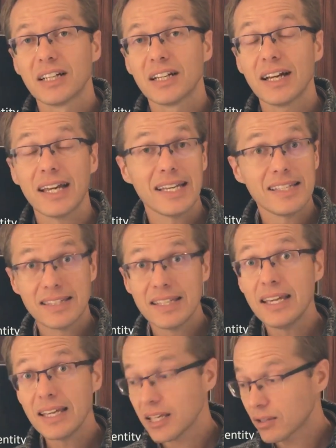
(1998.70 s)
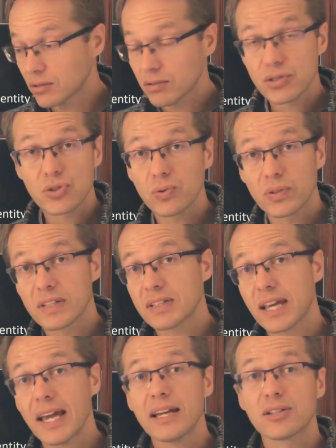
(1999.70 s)
Uh, Ezekiel saw this
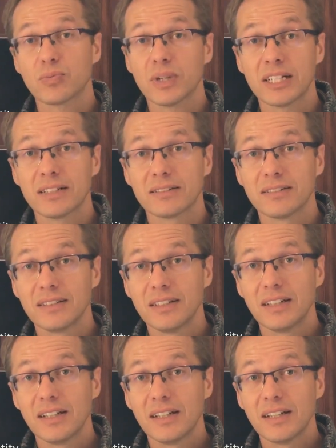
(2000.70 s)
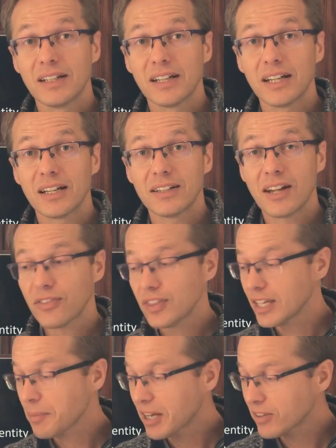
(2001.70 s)
as well. Uh, now
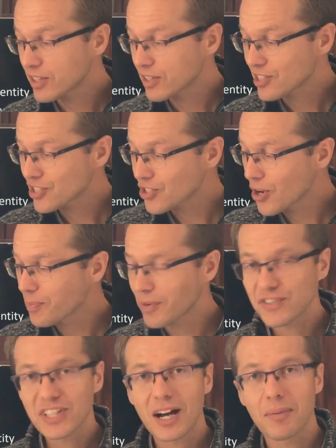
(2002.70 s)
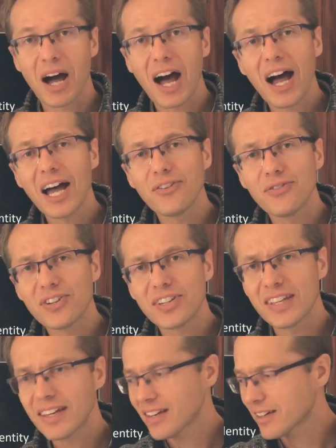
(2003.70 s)
think about the scope of time, 100
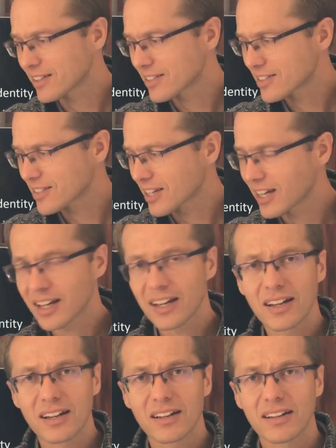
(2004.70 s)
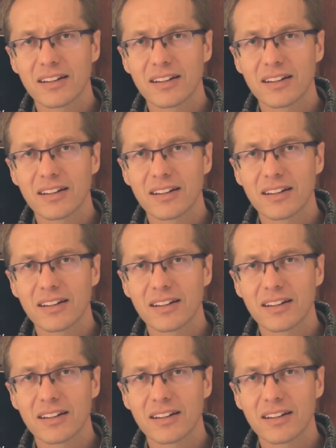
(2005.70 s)
years uh,